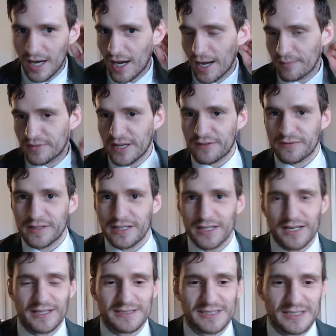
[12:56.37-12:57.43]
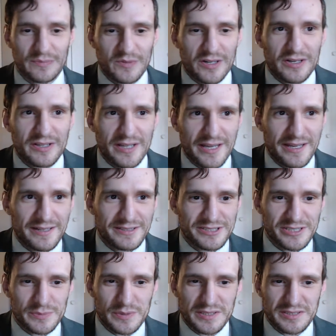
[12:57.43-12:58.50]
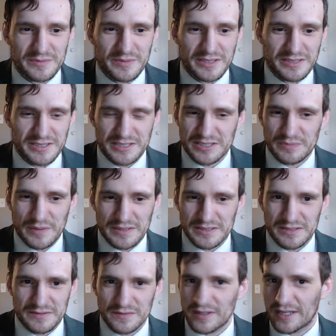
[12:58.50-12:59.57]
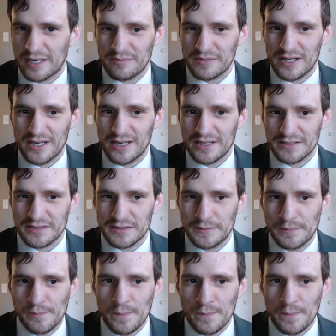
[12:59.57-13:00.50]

I'm definitely not someone that just because something is expensive, like I'm not